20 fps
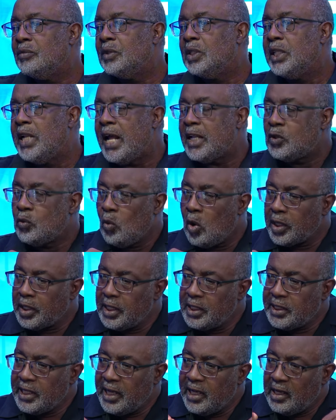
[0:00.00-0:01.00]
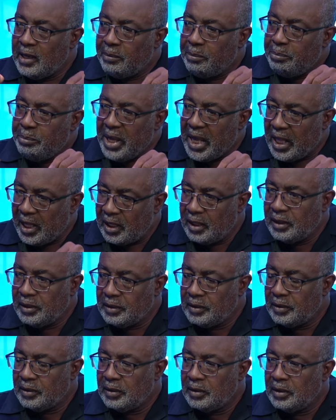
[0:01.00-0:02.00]
That's what is in the bill
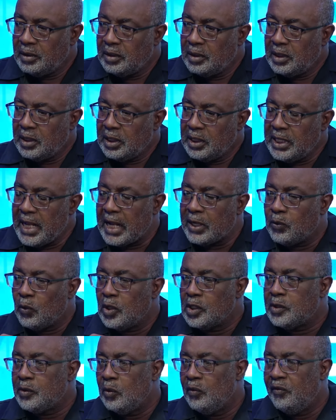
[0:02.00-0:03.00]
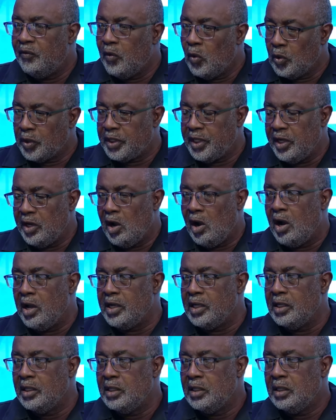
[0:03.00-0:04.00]
that was voted
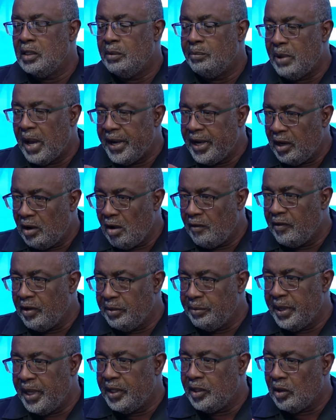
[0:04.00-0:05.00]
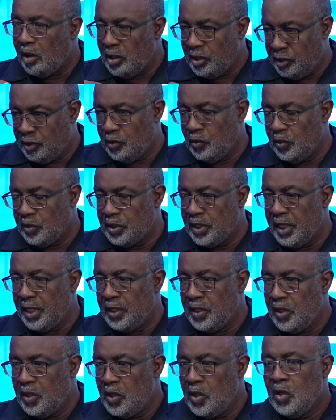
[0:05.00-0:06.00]
on by the government on Tuesday.
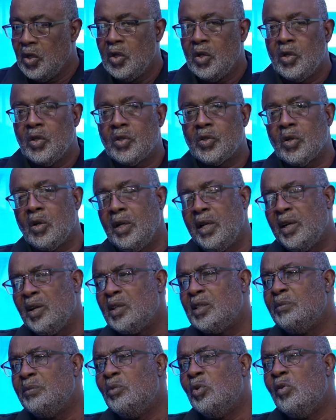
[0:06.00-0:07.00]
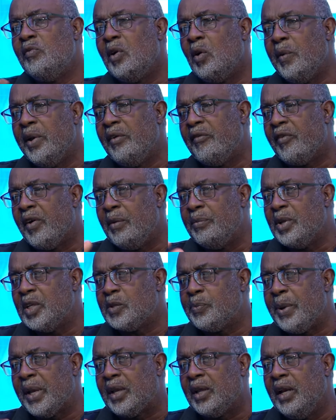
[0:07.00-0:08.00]
So let us move away from the
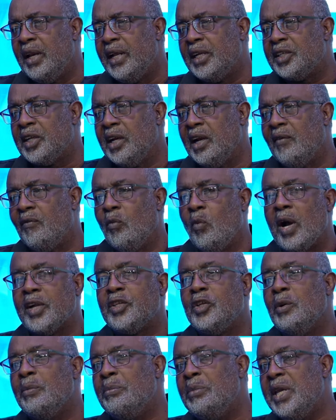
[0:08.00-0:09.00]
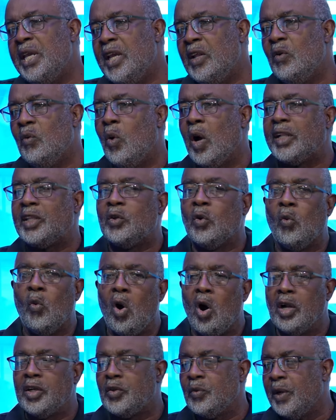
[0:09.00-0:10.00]
speculation of what you mean, what you
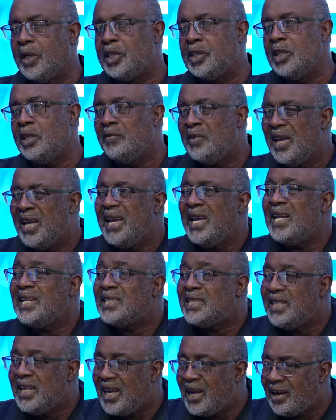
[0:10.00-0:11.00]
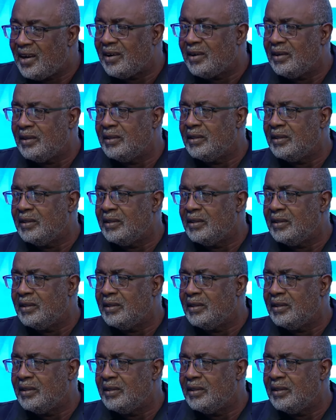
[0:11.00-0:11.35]
want to achieve. It's there.